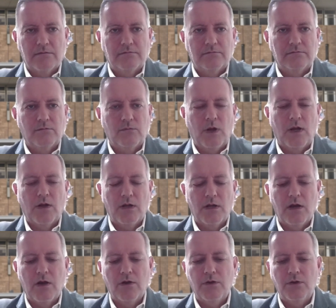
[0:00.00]
one could
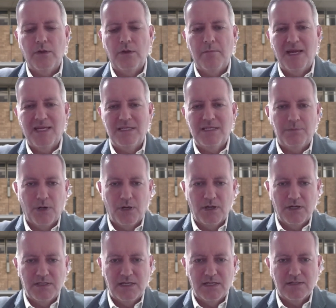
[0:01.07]
argue that petty
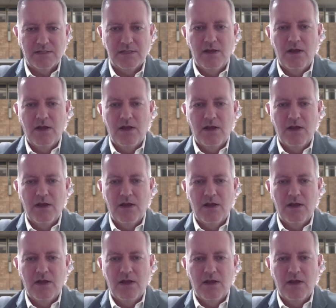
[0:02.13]
politics